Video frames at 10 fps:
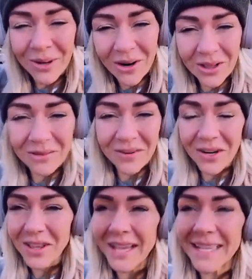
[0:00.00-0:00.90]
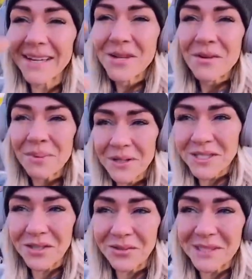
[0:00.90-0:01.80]
where all of our like
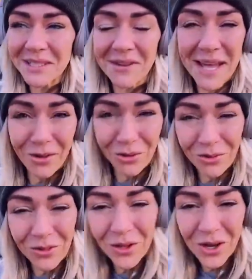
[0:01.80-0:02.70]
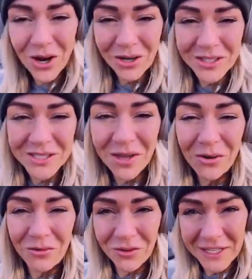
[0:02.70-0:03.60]
pursuits of health are
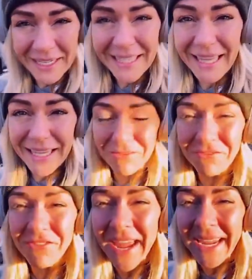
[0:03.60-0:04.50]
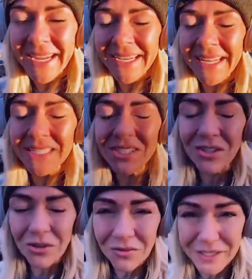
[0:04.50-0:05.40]
so freaking like vain and
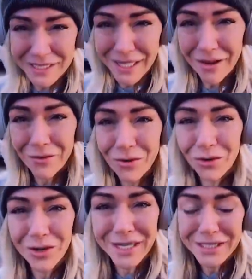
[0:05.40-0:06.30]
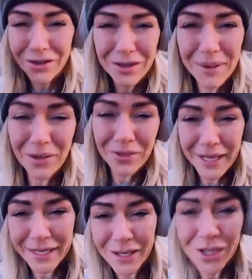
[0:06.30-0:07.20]
surface level and it's all about
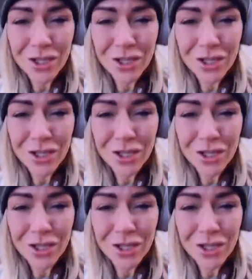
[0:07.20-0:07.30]
like